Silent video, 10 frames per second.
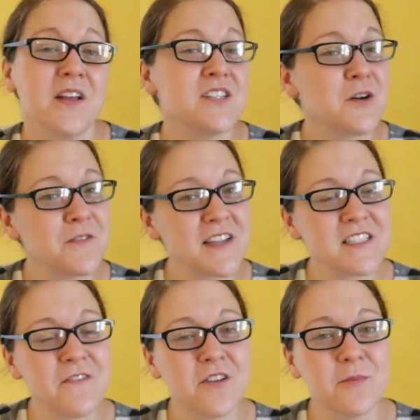Don't forget
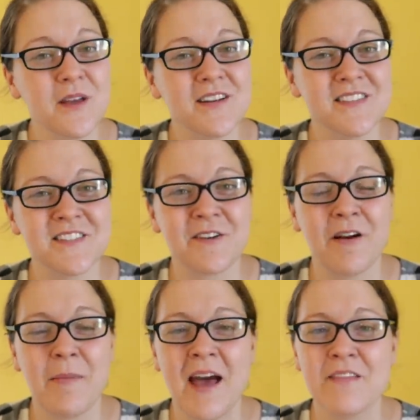to follow me on
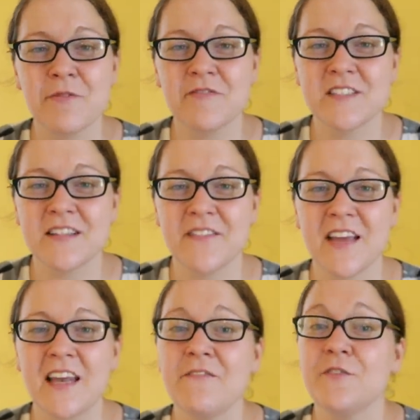Instagram at
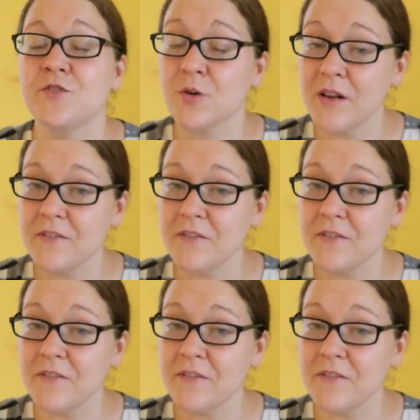thriftedliving, and if you don't